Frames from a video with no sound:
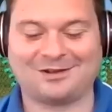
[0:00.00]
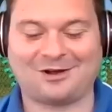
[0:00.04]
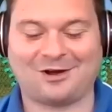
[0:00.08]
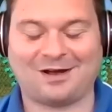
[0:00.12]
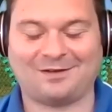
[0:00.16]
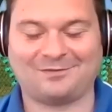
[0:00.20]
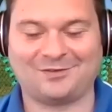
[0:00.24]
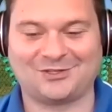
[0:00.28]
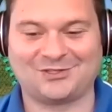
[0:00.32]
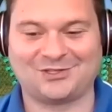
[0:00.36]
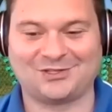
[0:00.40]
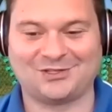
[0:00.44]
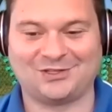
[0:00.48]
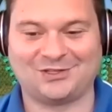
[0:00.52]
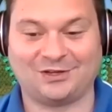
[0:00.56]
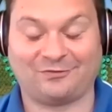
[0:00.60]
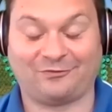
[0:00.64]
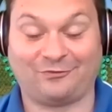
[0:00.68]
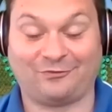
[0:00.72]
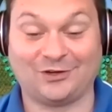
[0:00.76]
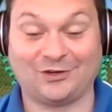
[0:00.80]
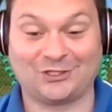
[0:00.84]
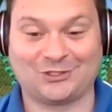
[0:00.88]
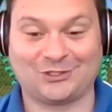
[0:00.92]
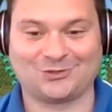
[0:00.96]
obviously the
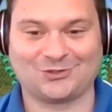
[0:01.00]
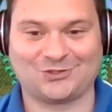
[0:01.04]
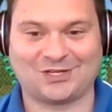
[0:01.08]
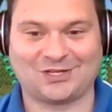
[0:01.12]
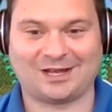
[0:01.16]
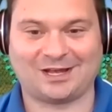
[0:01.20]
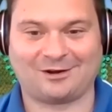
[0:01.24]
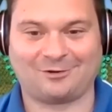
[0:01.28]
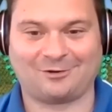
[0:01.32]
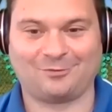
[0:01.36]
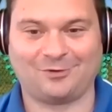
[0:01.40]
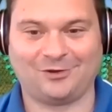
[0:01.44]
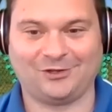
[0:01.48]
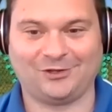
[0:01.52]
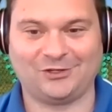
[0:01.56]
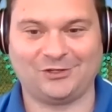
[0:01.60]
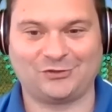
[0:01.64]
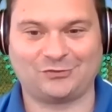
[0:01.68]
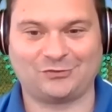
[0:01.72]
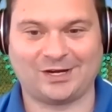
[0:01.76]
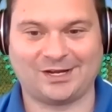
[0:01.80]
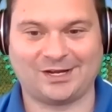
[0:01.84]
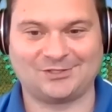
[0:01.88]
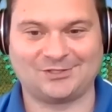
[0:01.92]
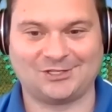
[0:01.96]
officials had a really
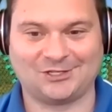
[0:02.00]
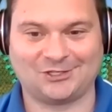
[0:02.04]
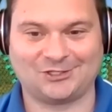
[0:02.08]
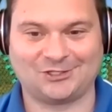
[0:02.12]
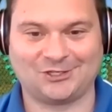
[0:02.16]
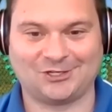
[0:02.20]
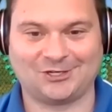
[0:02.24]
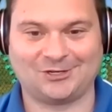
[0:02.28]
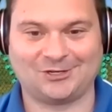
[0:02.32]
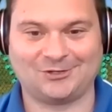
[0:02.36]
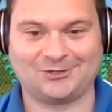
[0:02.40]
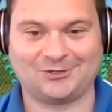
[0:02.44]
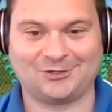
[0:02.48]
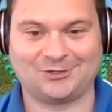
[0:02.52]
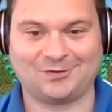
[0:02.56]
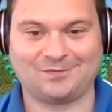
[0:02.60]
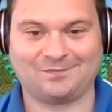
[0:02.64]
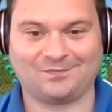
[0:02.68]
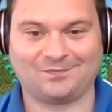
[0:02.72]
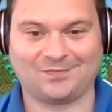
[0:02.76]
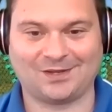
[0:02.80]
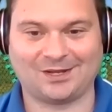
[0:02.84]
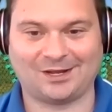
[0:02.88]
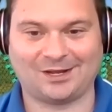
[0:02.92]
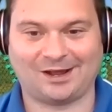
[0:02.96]
transition
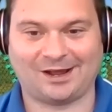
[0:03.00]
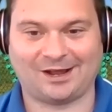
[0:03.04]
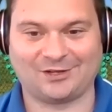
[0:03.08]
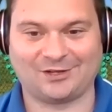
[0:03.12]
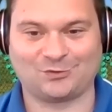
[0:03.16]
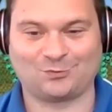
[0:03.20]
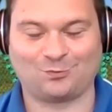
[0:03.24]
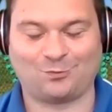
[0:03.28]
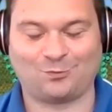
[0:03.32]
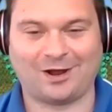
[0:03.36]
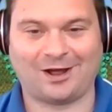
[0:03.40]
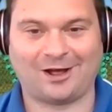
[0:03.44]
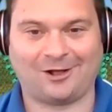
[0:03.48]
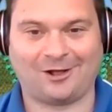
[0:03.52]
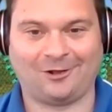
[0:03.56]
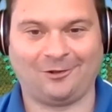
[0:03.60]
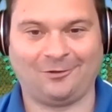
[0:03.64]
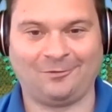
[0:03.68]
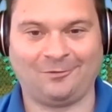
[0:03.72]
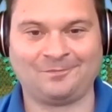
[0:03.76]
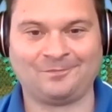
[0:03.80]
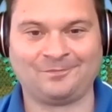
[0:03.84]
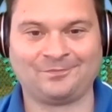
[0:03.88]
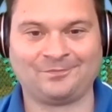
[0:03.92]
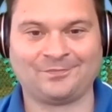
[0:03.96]
as
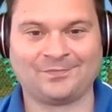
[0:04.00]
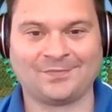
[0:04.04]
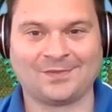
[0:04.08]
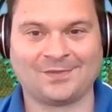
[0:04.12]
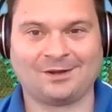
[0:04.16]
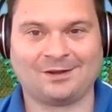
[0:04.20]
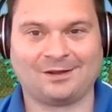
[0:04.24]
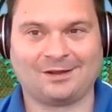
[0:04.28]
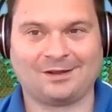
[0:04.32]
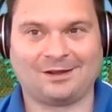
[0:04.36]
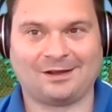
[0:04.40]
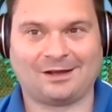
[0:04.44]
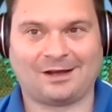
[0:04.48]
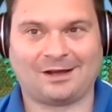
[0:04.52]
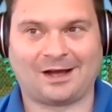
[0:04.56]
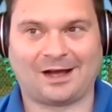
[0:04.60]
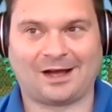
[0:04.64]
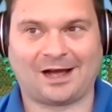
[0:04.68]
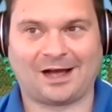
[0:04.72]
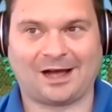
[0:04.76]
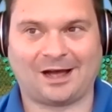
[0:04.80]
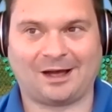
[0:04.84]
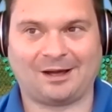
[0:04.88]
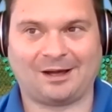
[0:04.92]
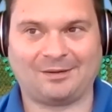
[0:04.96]
well.
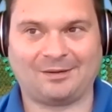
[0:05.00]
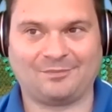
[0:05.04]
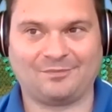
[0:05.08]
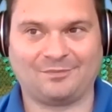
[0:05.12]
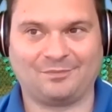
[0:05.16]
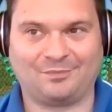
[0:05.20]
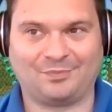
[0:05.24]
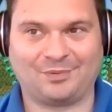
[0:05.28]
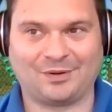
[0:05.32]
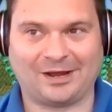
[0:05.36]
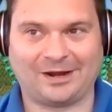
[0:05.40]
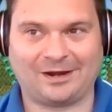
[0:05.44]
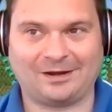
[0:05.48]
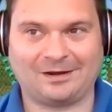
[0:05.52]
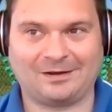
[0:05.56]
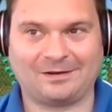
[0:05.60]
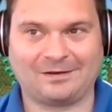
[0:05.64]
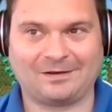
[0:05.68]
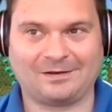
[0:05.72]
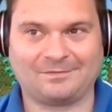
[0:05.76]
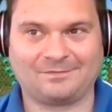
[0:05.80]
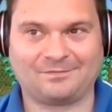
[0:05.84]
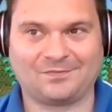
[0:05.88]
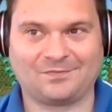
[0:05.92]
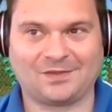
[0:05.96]
Uh, but
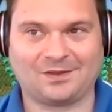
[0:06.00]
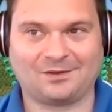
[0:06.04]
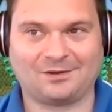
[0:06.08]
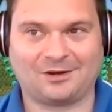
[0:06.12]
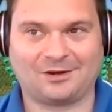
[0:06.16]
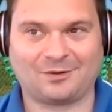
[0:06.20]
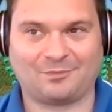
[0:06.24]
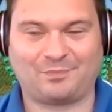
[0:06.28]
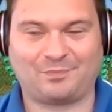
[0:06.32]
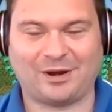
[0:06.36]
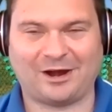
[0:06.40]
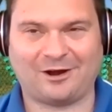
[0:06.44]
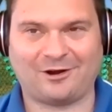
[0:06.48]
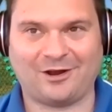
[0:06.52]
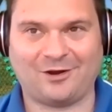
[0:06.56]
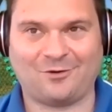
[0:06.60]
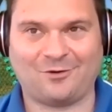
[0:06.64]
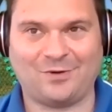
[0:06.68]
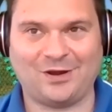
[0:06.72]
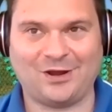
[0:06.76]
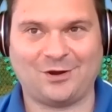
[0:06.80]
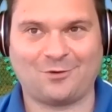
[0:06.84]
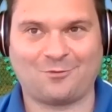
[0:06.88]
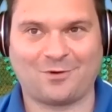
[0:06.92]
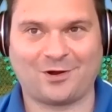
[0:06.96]

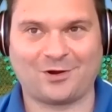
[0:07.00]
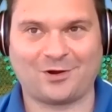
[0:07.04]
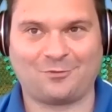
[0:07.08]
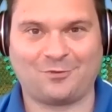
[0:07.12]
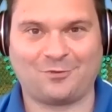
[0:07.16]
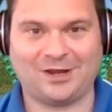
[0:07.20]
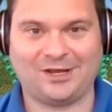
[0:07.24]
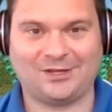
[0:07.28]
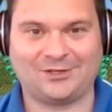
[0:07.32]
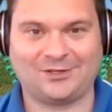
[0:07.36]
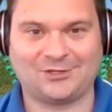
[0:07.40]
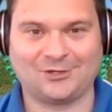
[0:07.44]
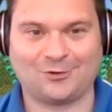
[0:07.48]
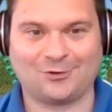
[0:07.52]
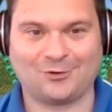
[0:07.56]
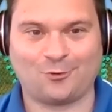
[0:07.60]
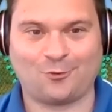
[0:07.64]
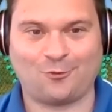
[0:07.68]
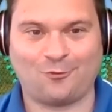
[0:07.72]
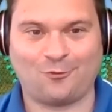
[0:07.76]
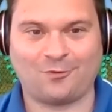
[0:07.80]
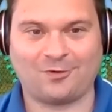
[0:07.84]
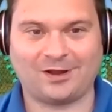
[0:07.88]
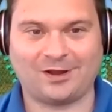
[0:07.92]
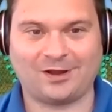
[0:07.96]
comparing week one to week
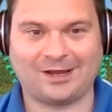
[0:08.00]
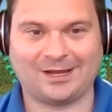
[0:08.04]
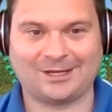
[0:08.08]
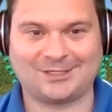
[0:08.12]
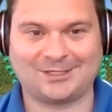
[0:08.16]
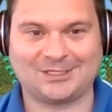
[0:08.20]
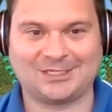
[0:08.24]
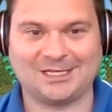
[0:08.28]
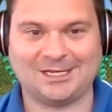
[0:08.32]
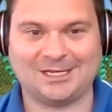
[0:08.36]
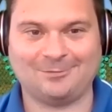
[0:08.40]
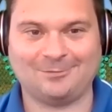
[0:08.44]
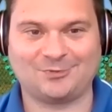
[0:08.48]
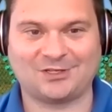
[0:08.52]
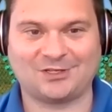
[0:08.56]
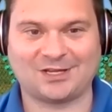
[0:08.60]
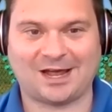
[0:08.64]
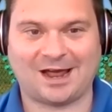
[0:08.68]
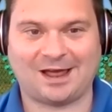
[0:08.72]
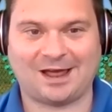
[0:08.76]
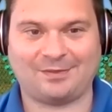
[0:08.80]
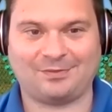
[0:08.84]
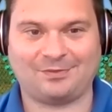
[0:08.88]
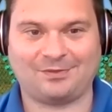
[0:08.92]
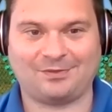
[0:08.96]
two, it seems
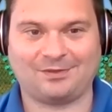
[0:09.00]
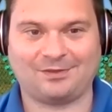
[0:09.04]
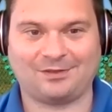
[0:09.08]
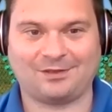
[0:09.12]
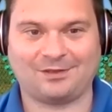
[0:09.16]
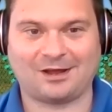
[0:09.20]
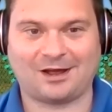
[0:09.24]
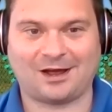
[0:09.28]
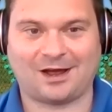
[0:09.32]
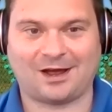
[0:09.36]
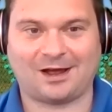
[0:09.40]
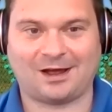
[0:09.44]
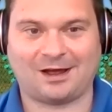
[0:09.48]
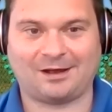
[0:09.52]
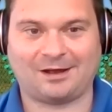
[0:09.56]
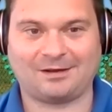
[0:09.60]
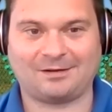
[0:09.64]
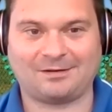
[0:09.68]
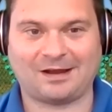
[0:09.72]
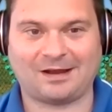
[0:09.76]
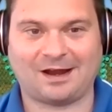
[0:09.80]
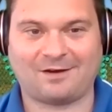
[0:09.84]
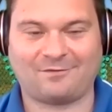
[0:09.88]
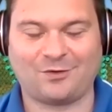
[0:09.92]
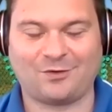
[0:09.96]
that uh,
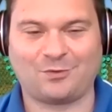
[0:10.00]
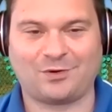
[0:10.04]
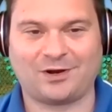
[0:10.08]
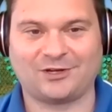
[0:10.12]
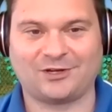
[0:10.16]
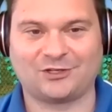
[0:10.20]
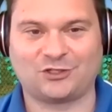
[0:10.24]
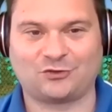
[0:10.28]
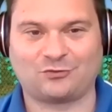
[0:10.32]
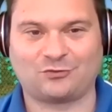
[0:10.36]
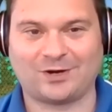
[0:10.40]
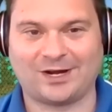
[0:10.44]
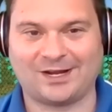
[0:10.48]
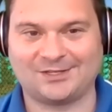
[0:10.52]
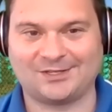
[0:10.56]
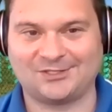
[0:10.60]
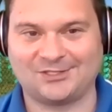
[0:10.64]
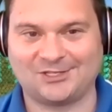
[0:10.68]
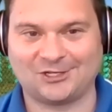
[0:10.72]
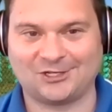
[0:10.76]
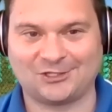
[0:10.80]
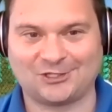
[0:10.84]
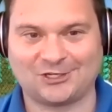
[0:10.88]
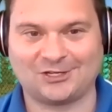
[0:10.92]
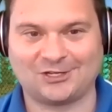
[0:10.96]
everyone has
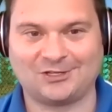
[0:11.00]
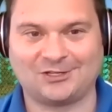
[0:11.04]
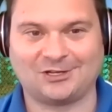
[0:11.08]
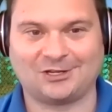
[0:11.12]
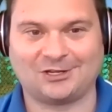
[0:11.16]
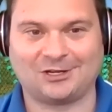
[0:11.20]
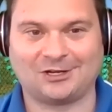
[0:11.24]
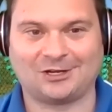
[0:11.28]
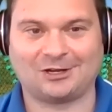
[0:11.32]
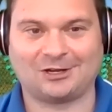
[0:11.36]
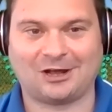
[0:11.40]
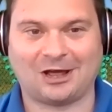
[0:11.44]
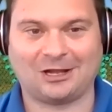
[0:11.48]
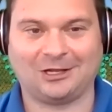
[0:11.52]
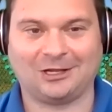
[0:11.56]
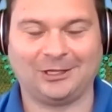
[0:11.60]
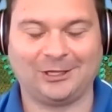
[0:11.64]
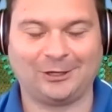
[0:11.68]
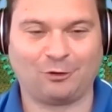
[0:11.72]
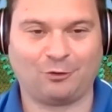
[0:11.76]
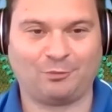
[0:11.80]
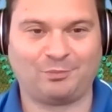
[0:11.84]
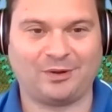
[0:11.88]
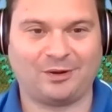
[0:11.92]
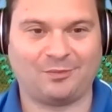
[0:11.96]
transitioned a, a
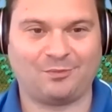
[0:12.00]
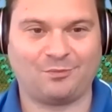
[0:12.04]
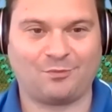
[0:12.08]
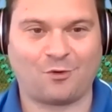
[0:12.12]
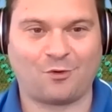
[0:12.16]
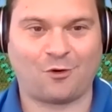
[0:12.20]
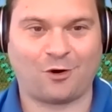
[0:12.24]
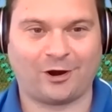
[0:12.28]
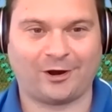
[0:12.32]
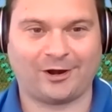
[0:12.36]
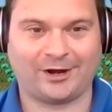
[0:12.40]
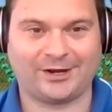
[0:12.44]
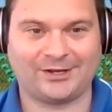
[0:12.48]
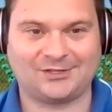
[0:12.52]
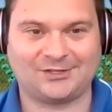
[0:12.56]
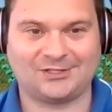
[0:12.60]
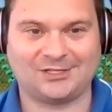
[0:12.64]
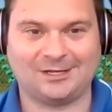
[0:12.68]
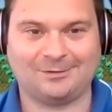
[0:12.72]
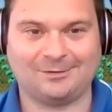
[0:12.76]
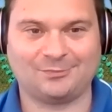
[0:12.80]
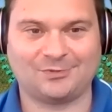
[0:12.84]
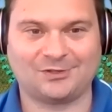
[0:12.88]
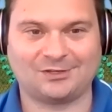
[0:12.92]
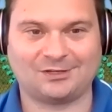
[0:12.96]
little bit more. It
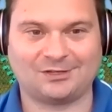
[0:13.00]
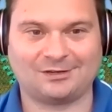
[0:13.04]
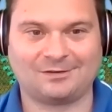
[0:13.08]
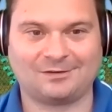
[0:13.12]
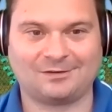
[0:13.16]
seemed